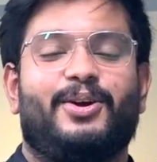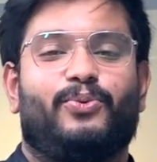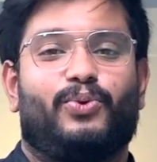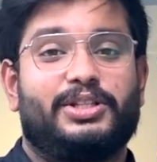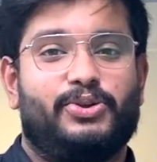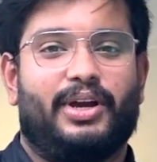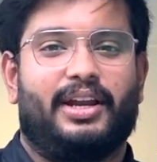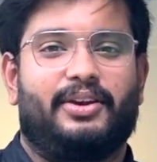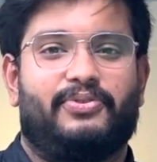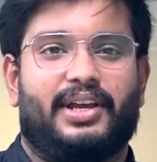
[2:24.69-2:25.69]
Once you
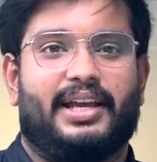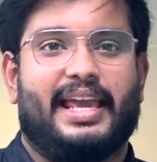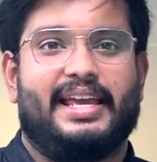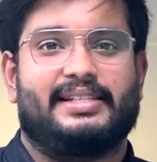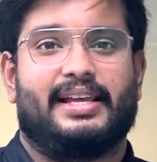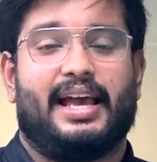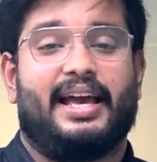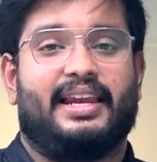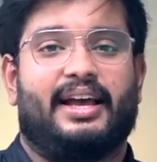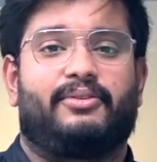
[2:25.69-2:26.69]
identify a case
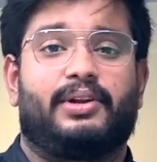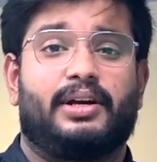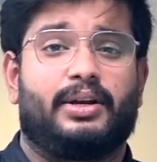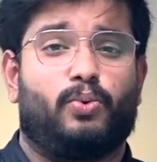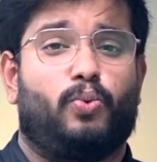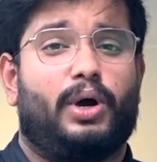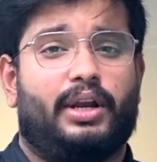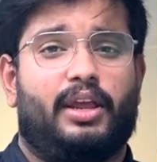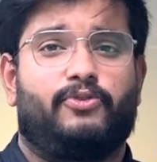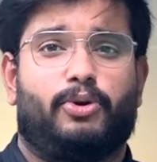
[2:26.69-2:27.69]
and have learned
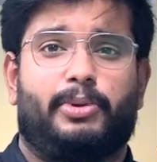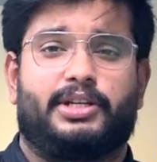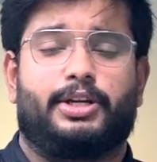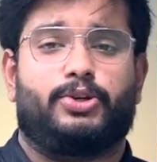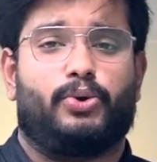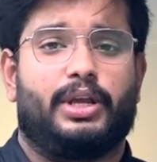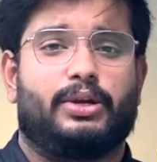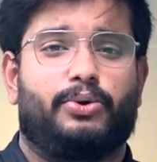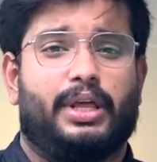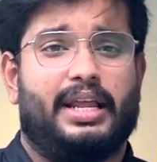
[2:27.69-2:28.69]
what information to
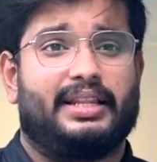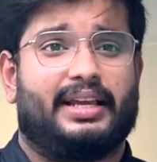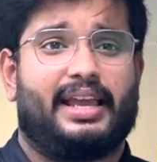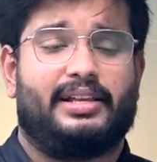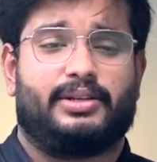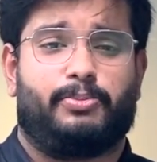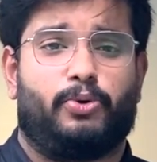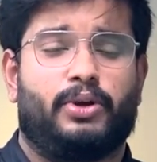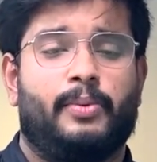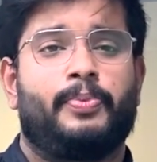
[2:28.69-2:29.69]
include in the case report,